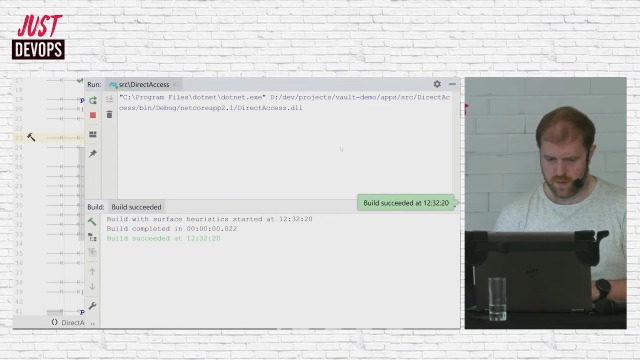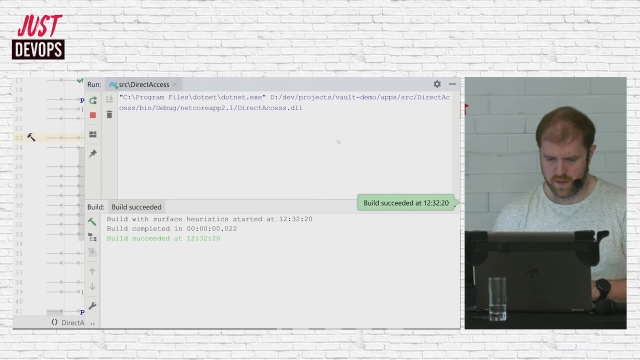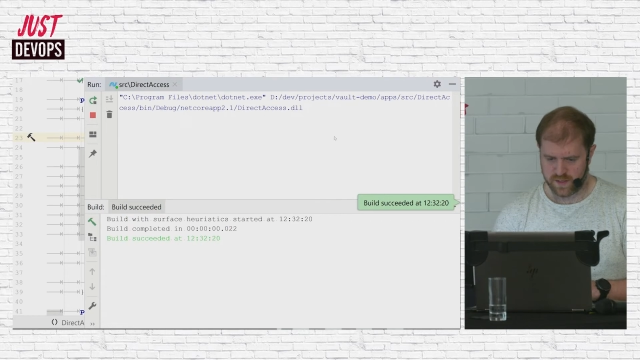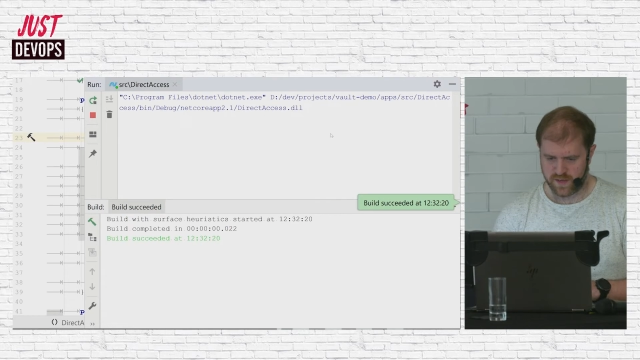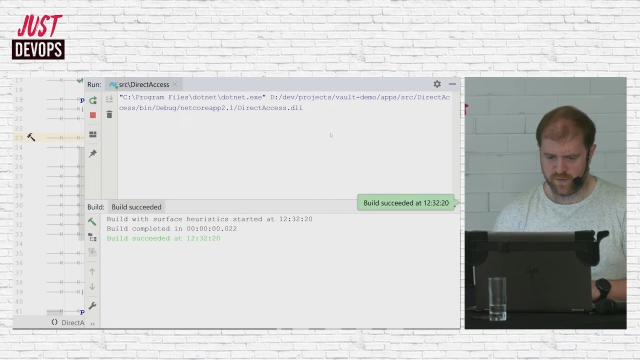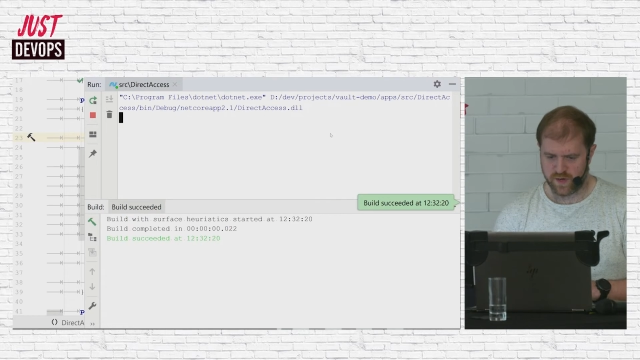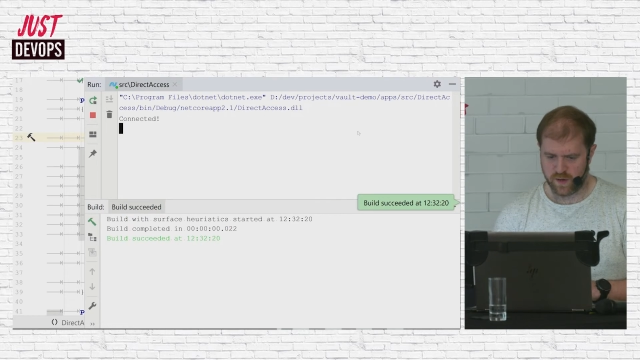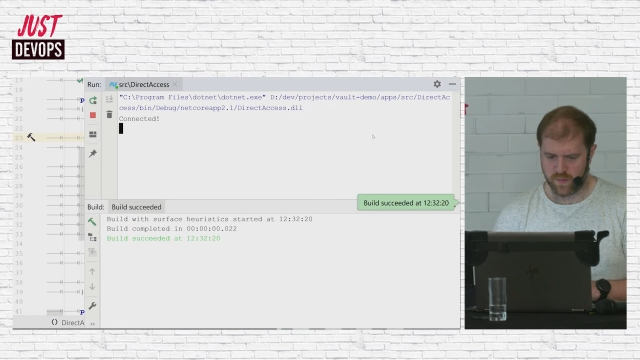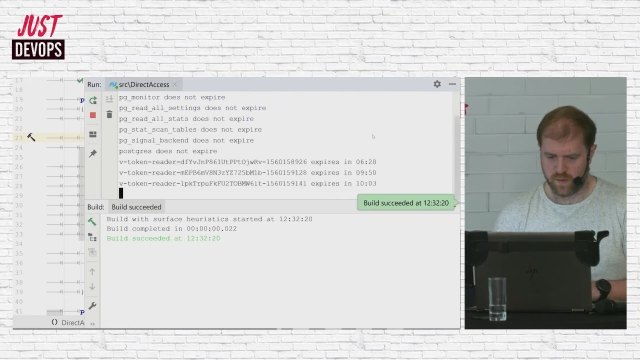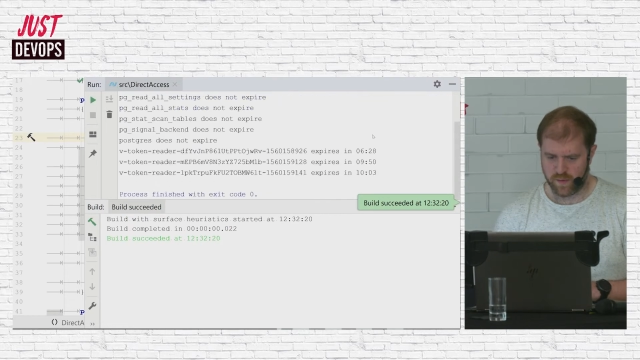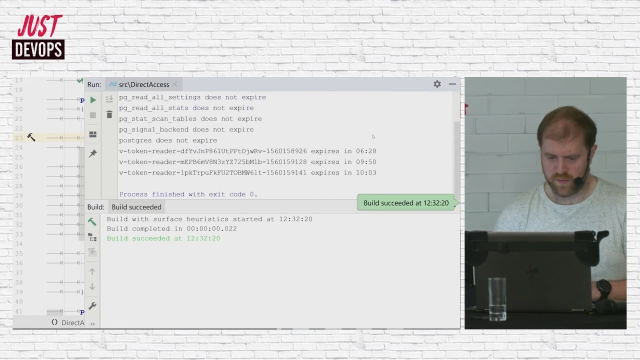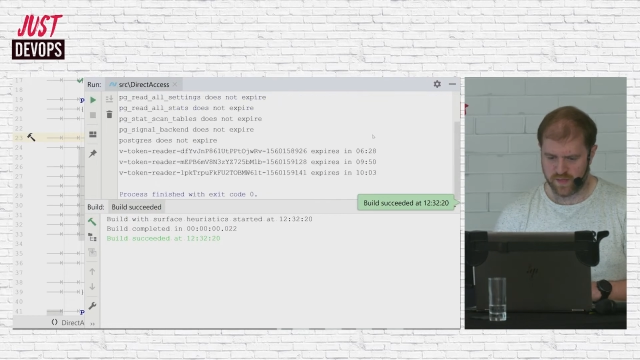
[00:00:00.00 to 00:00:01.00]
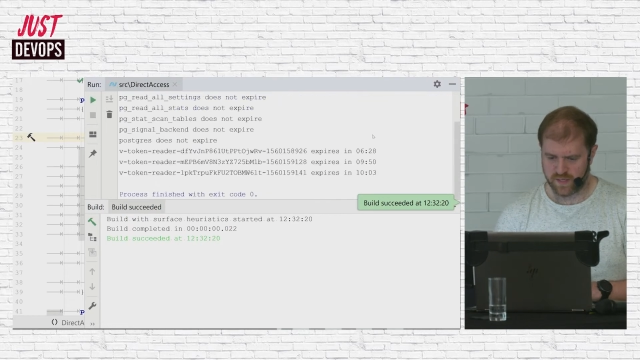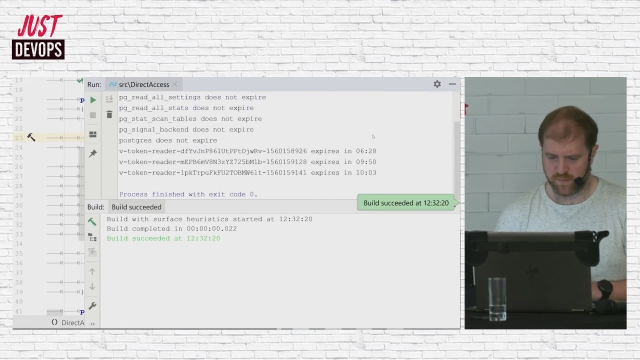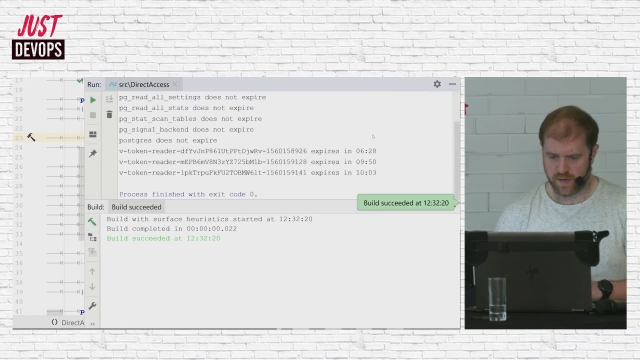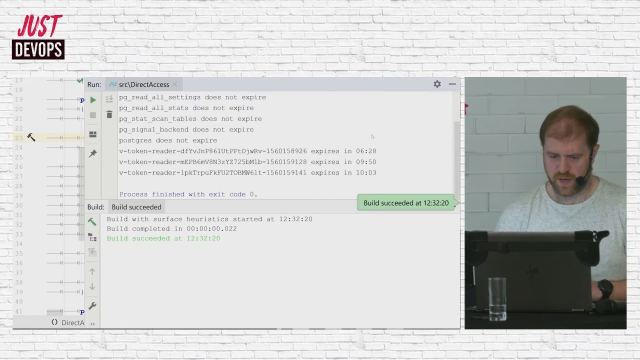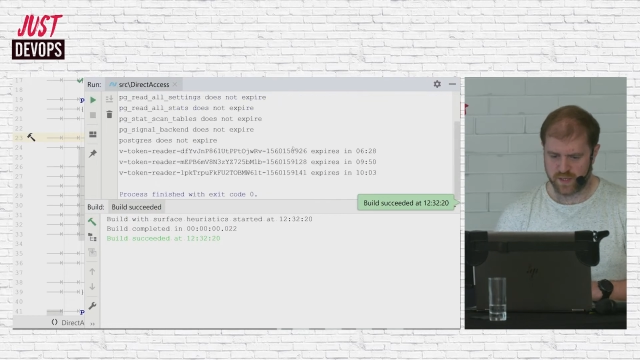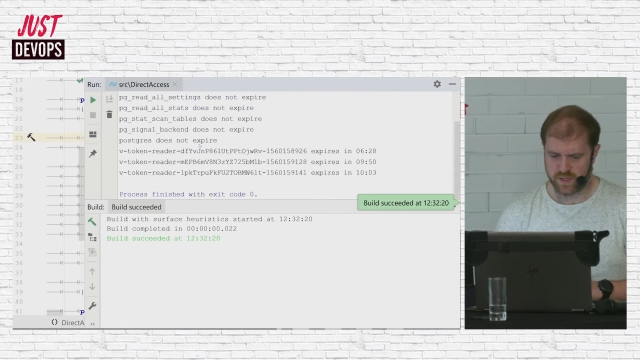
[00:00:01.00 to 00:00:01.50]
So every time I run this
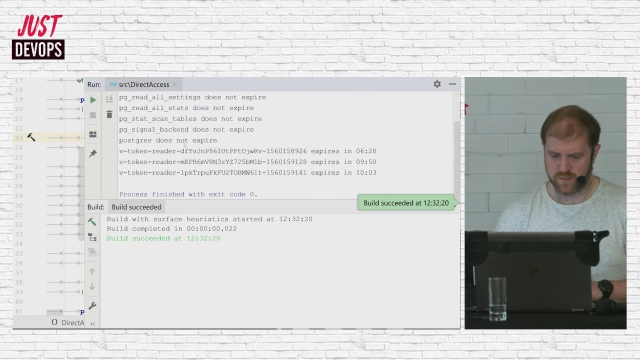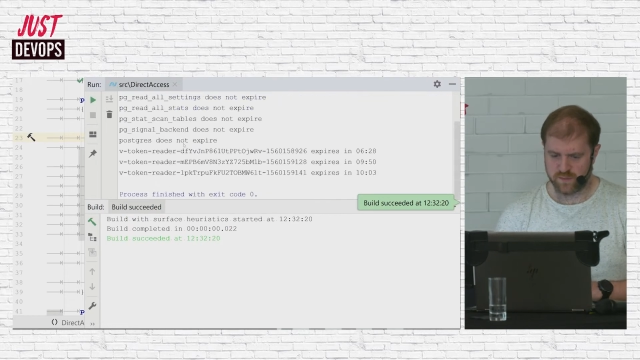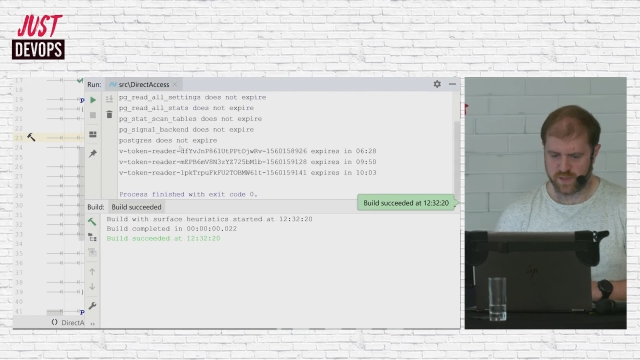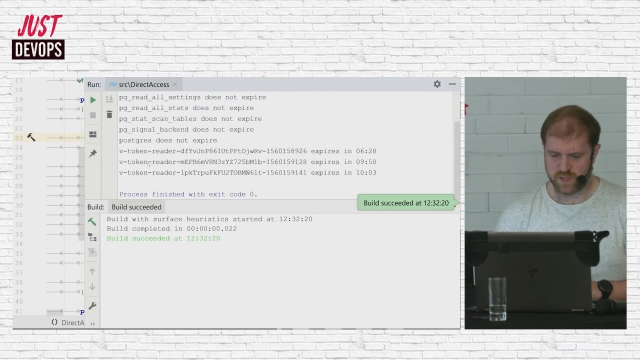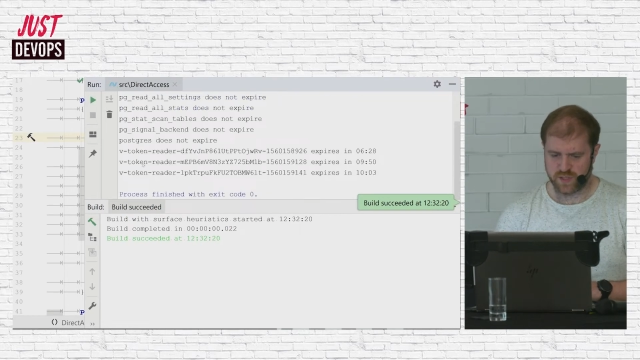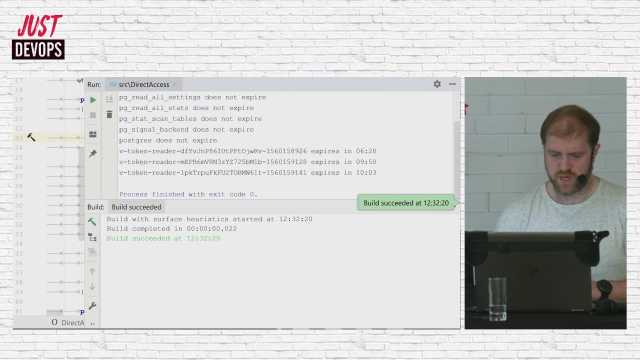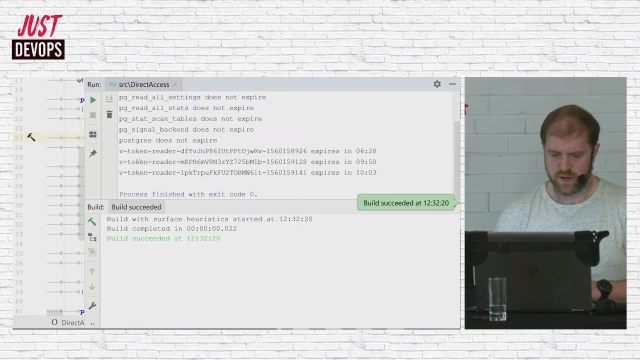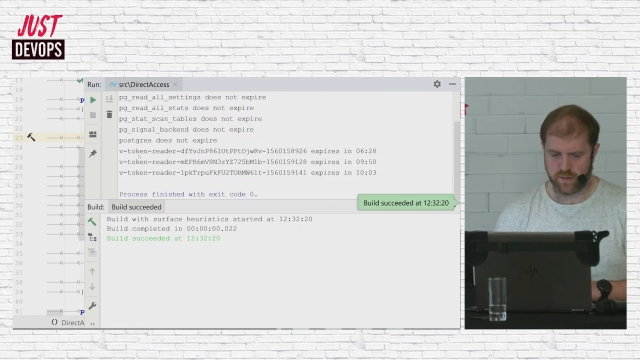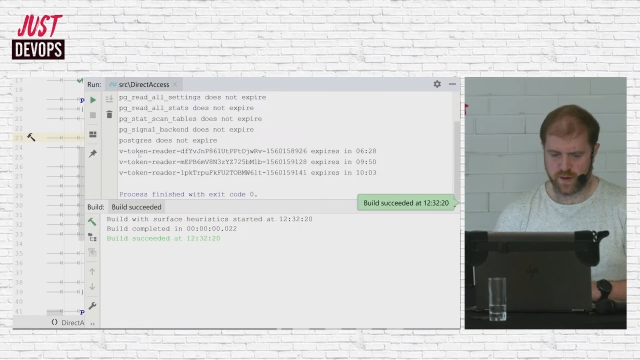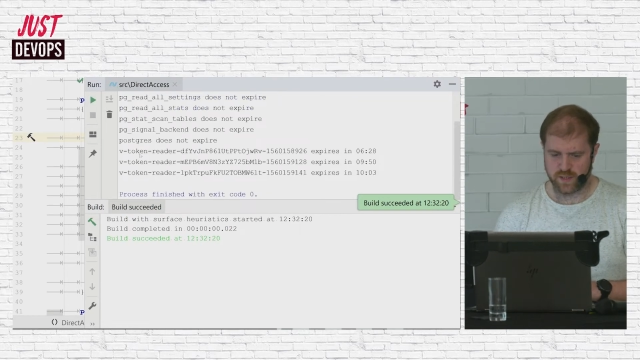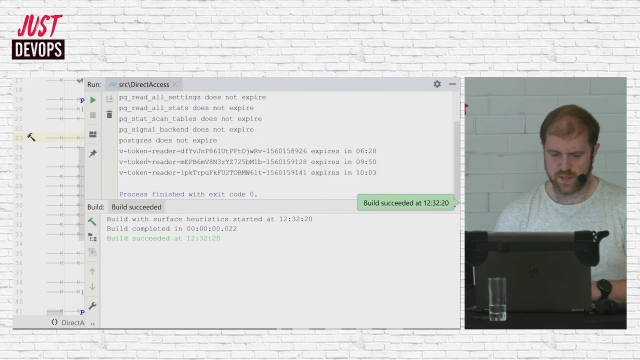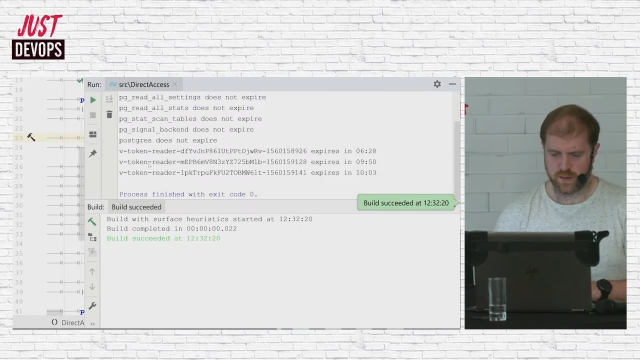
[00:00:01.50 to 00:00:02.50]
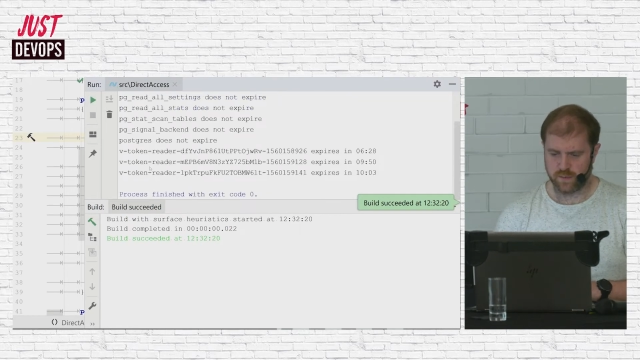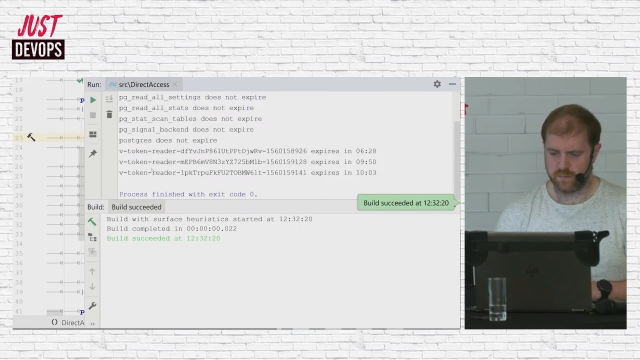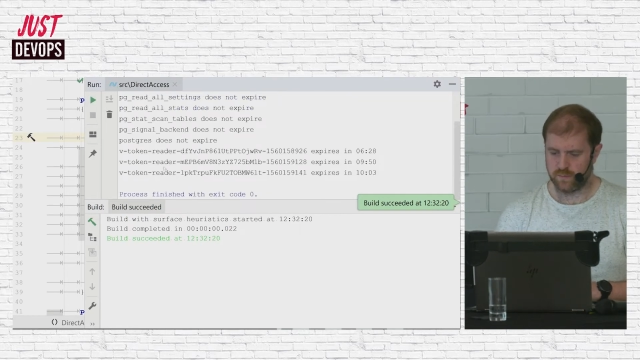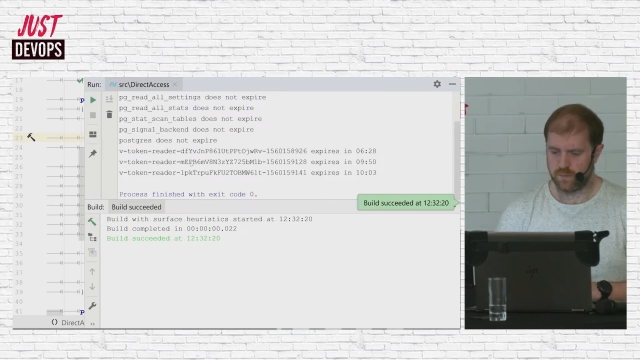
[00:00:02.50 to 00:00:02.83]
application, it's generating